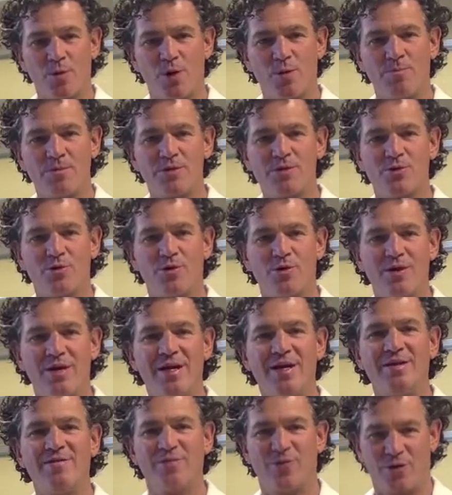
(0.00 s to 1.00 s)
purpose or
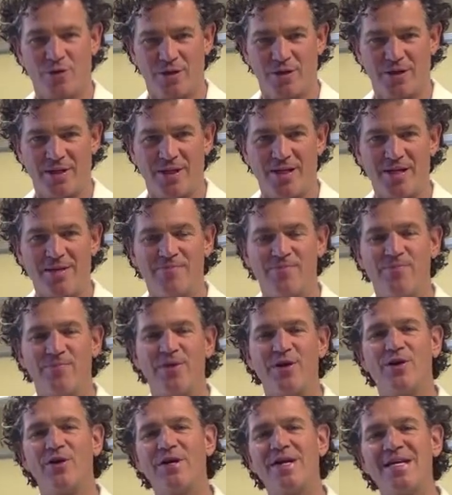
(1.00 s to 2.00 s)
inadvertently,
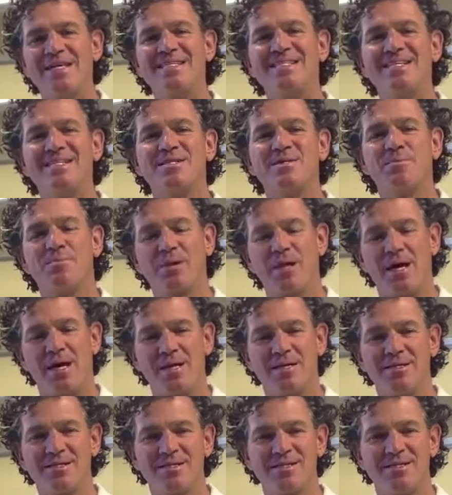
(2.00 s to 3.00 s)
they're easy to
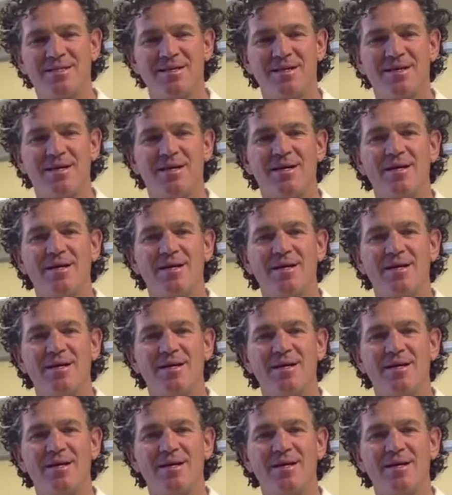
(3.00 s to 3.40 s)
place.